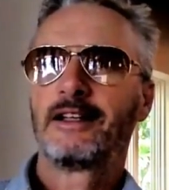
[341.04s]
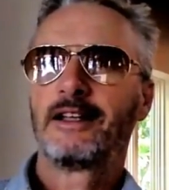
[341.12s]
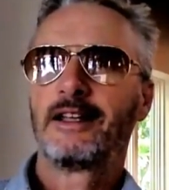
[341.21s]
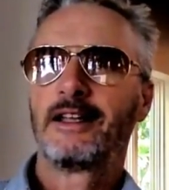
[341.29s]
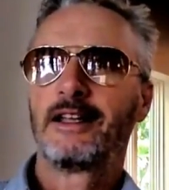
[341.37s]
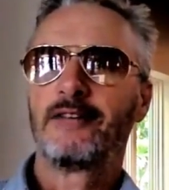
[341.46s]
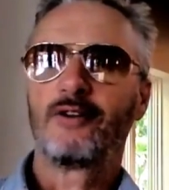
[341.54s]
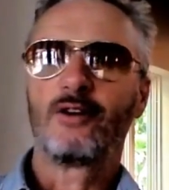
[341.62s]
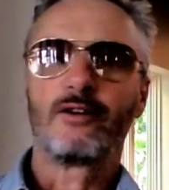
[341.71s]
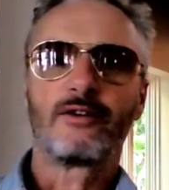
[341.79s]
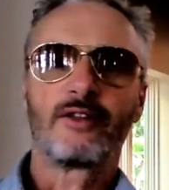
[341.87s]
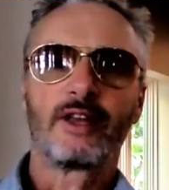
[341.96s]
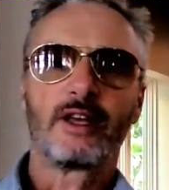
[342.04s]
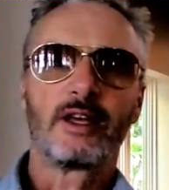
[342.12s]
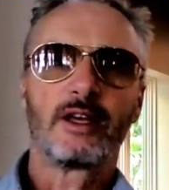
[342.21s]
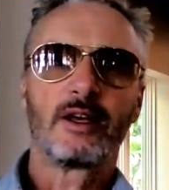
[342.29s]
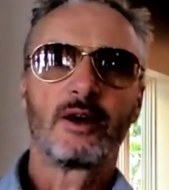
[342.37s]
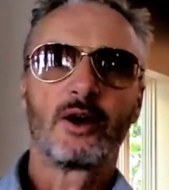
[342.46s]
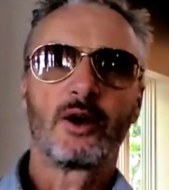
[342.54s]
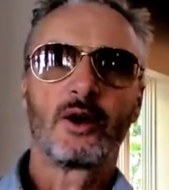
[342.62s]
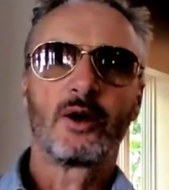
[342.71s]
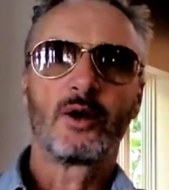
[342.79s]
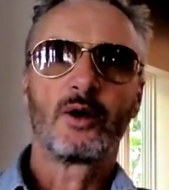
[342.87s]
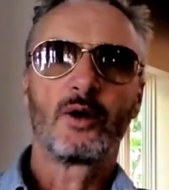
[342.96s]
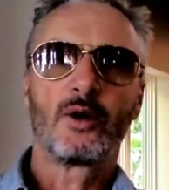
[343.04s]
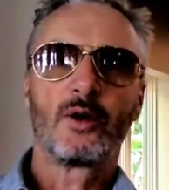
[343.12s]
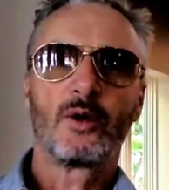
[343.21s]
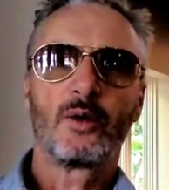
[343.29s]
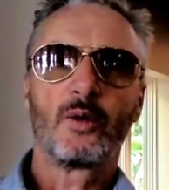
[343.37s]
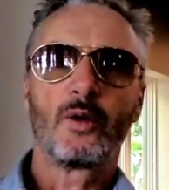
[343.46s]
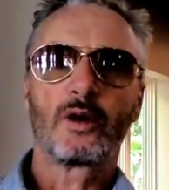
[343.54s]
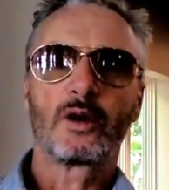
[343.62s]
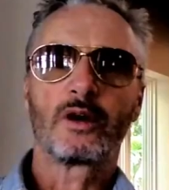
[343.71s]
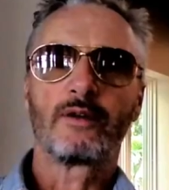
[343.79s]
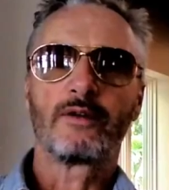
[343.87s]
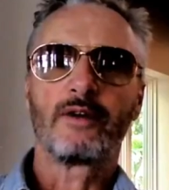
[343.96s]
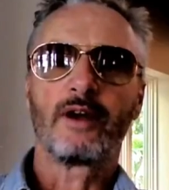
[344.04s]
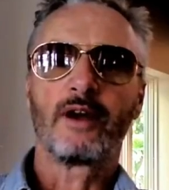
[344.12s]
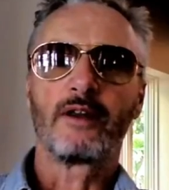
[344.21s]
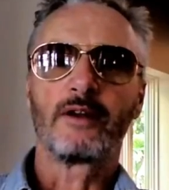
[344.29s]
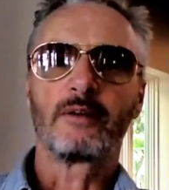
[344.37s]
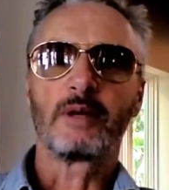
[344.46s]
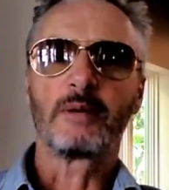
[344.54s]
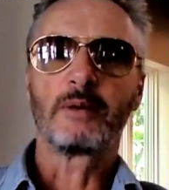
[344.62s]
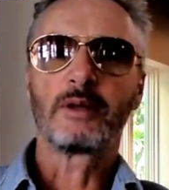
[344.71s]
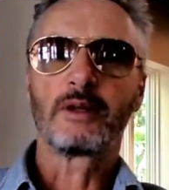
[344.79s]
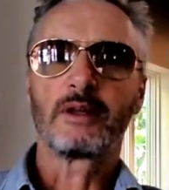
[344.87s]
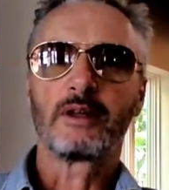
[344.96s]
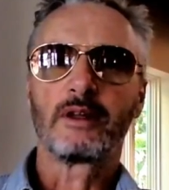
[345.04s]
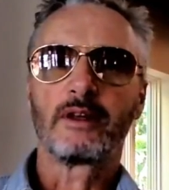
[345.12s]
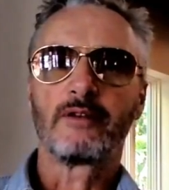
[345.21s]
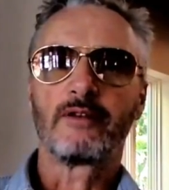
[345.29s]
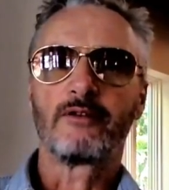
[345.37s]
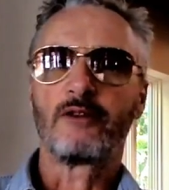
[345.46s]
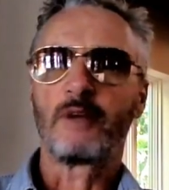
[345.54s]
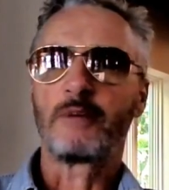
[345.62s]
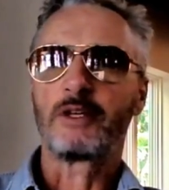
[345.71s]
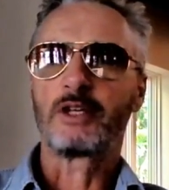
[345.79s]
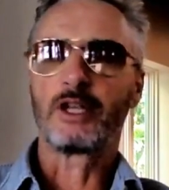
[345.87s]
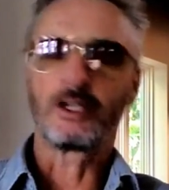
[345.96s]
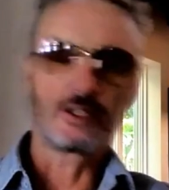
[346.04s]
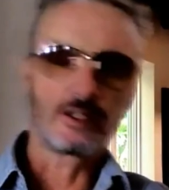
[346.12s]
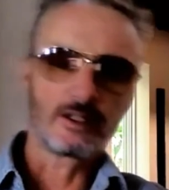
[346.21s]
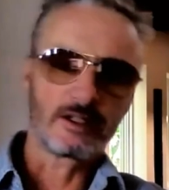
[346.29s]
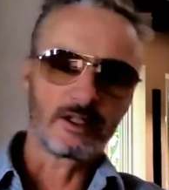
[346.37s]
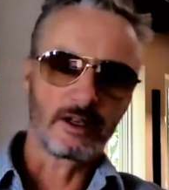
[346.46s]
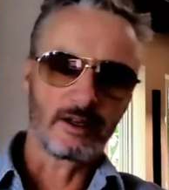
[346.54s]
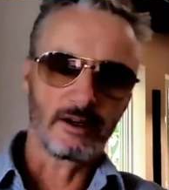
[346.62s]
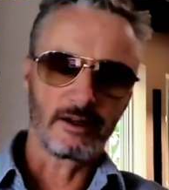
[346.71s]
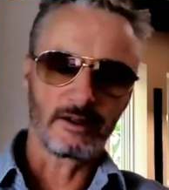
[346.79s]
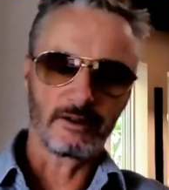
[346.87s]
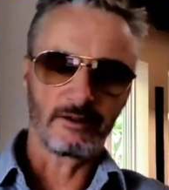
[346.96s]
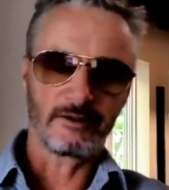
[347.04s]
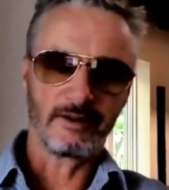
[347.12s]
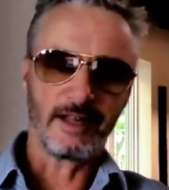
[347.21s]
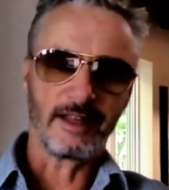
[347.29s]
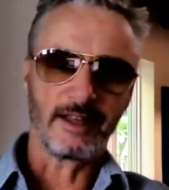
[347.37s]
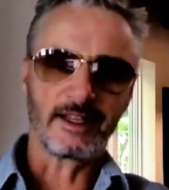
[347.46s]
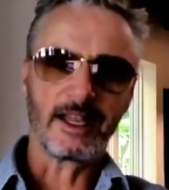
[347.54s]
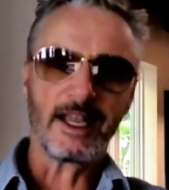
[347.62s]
live off the work of other people. That they've reputations that are, I think,